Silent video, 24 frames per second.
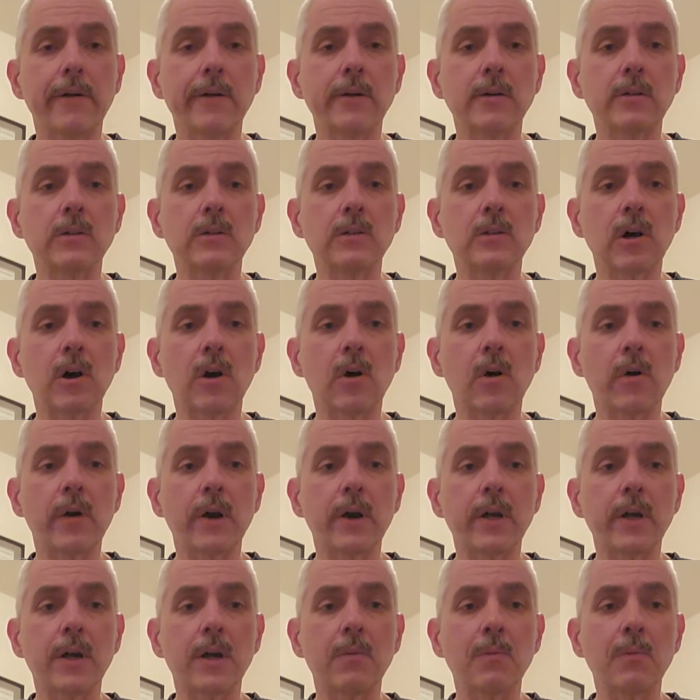So it
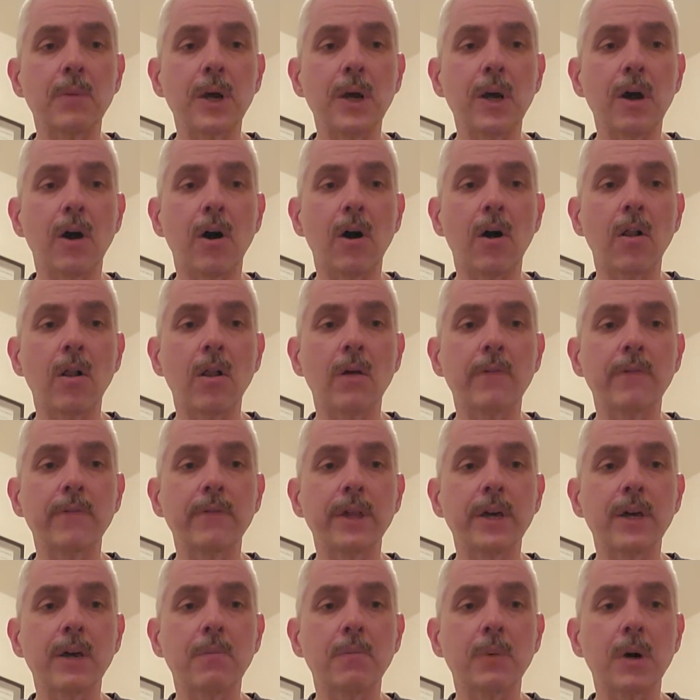can be all of
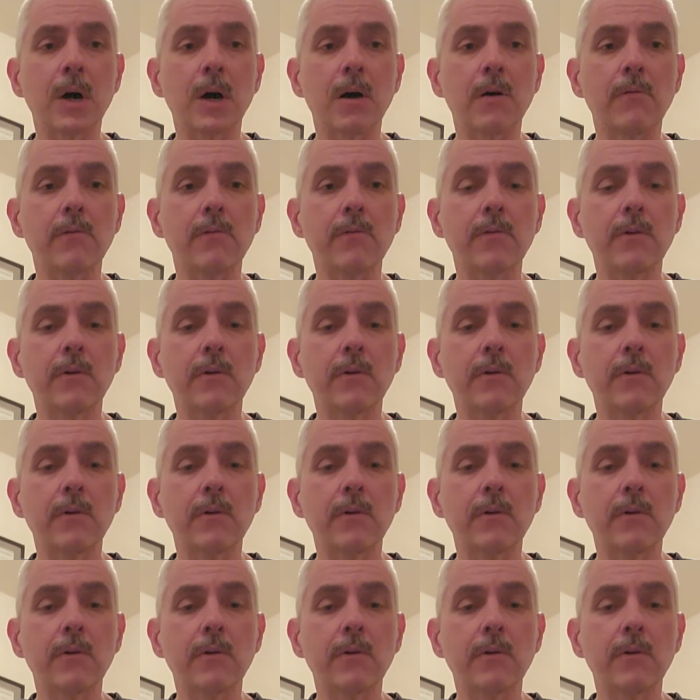the above.